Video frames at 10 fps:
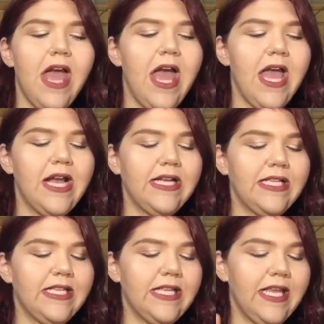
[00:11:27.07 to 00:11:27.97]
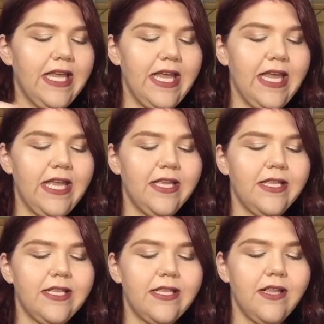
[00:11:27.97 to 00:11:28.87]
and it
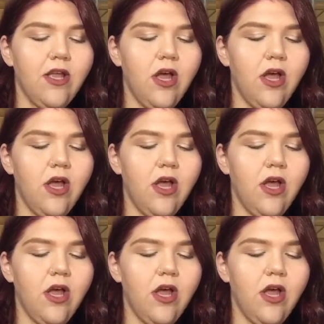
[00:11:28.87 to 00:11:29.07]
is